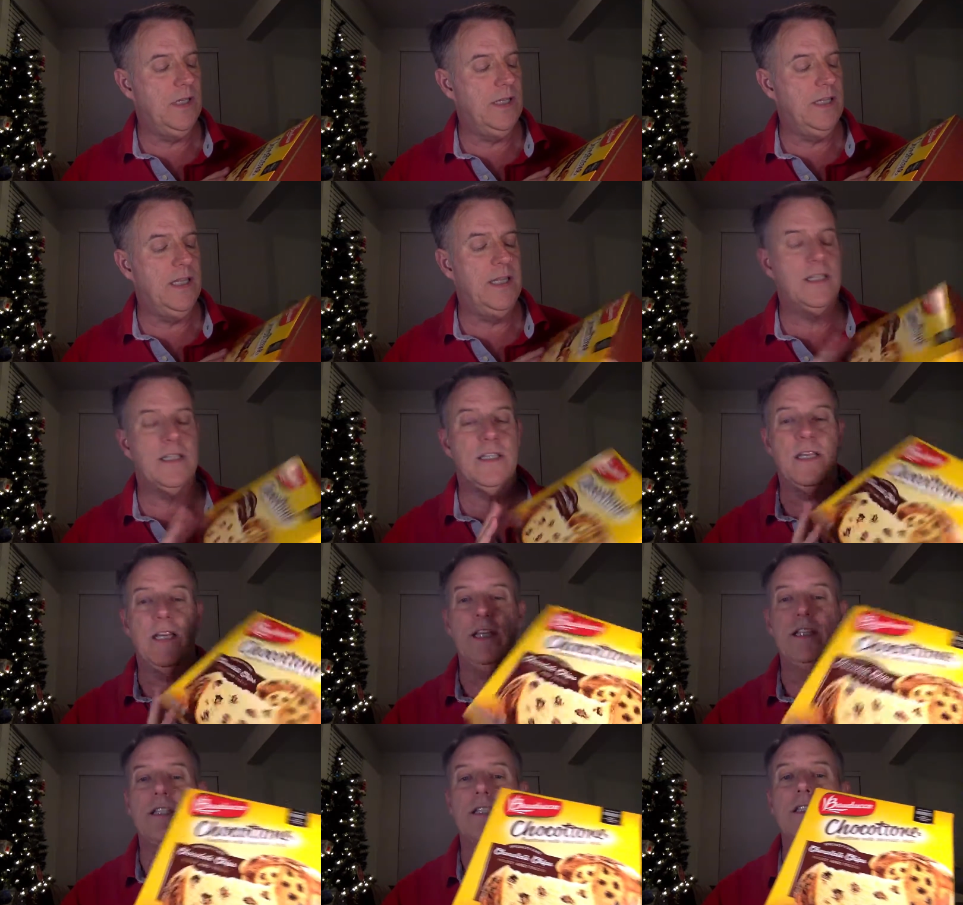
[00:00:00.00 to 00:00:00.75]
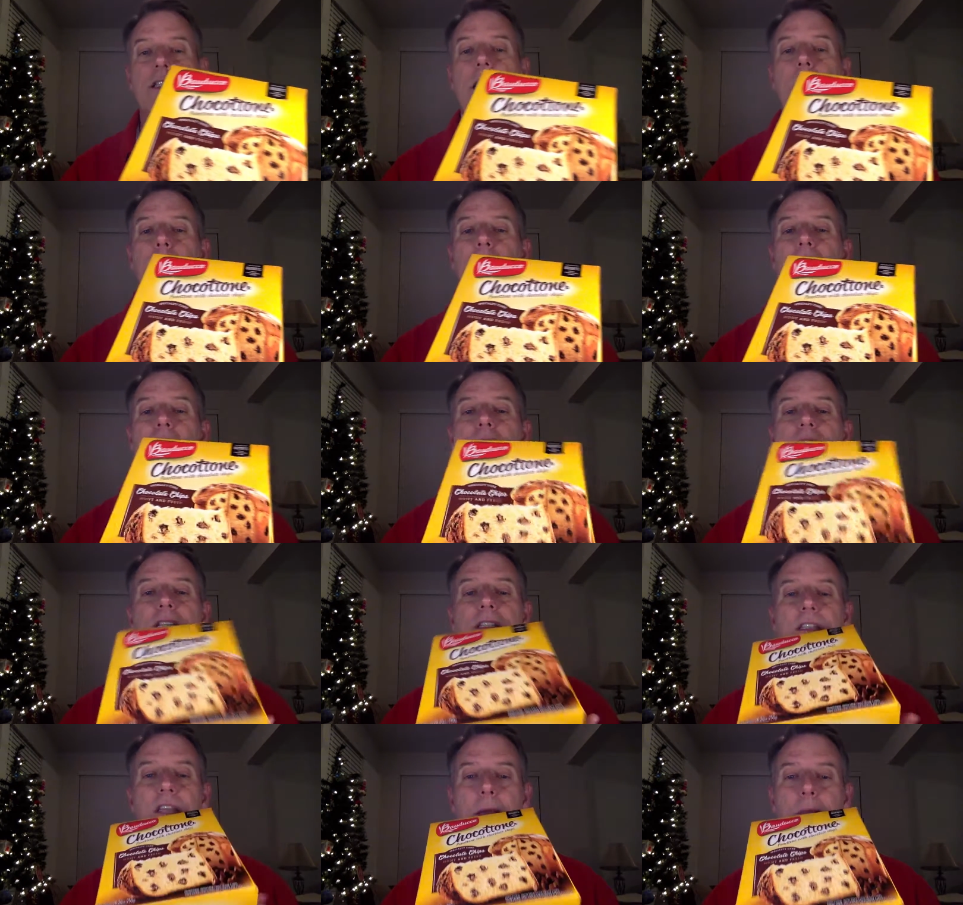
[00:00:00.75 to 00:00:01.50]
This is the same thing.
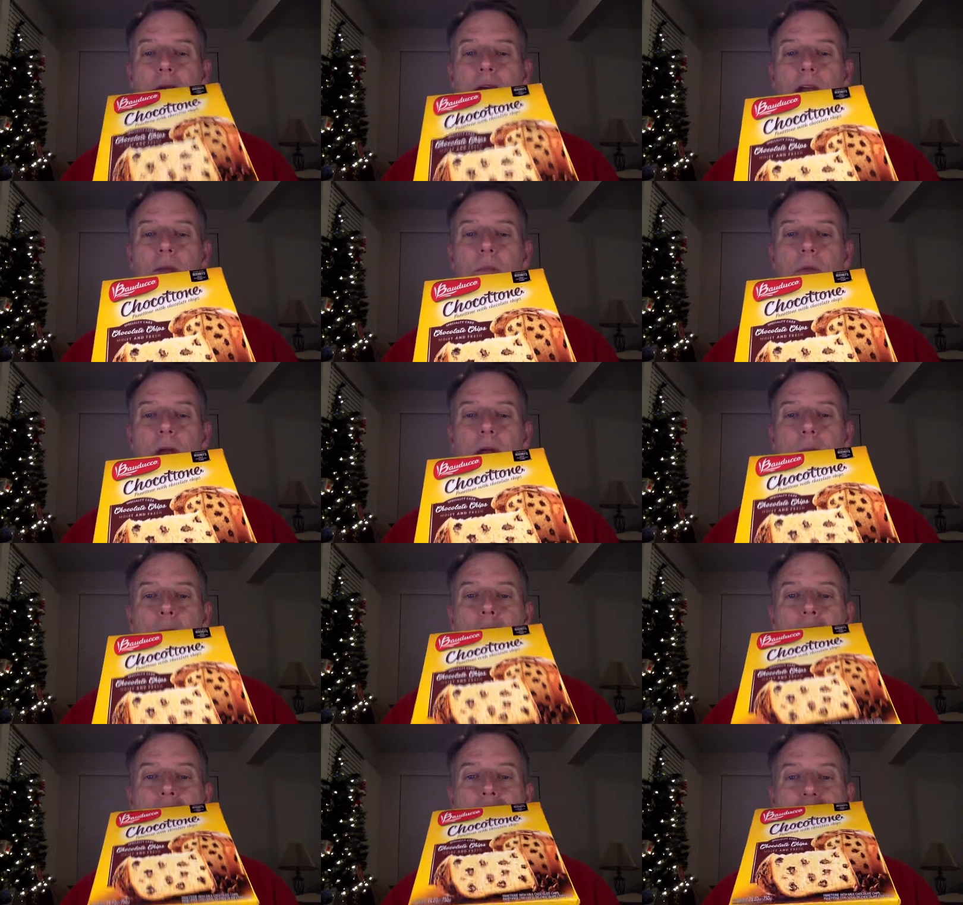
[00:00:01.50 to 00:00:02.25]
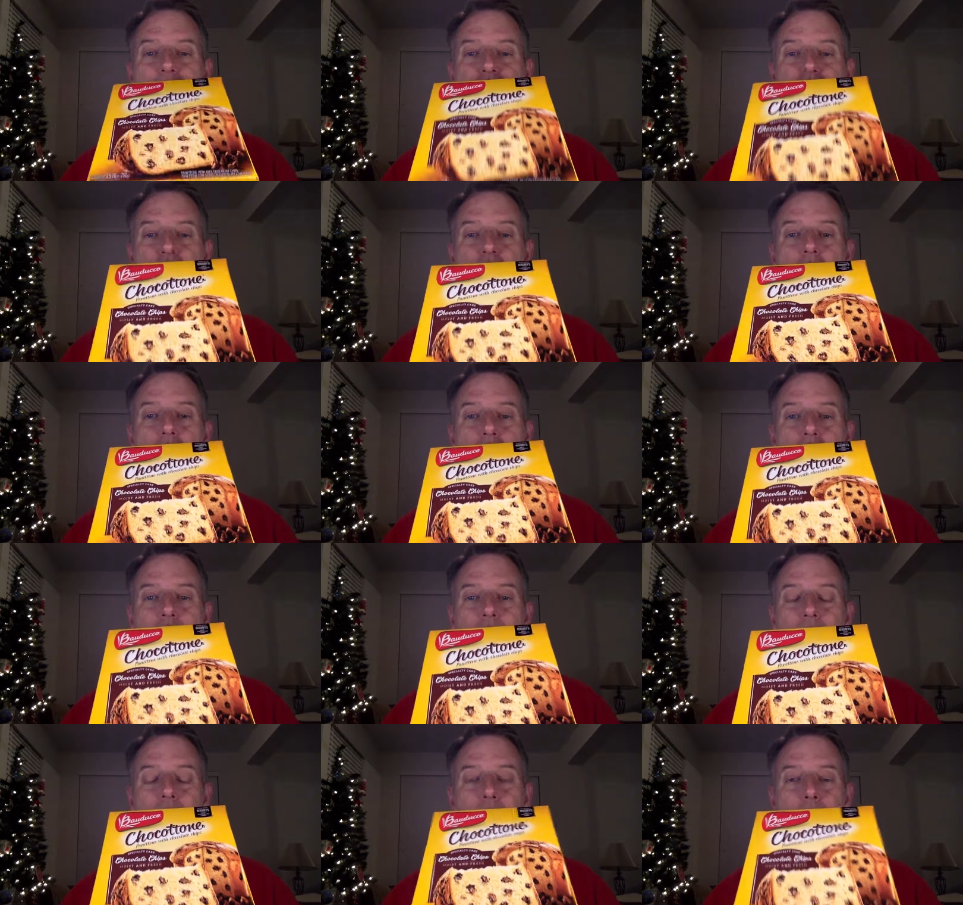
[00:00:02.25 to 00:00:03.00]
It's the same kind of bread, but it has
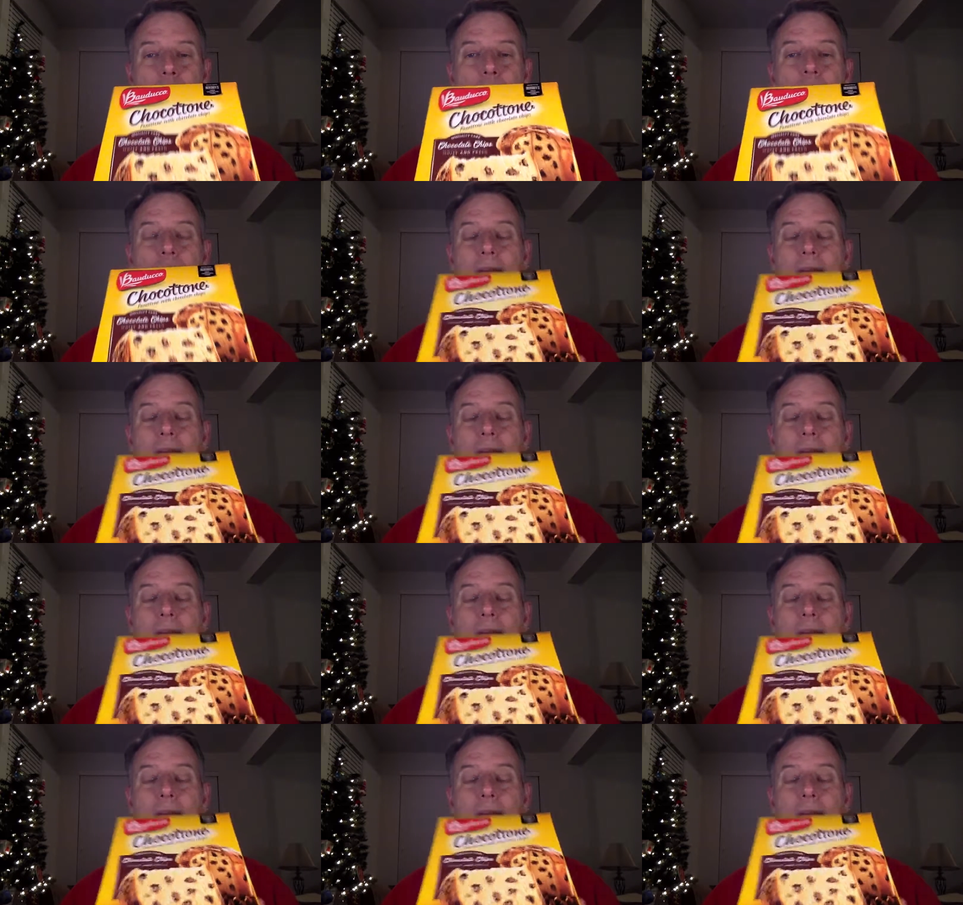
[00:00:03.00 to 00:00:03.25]
chocolate in it.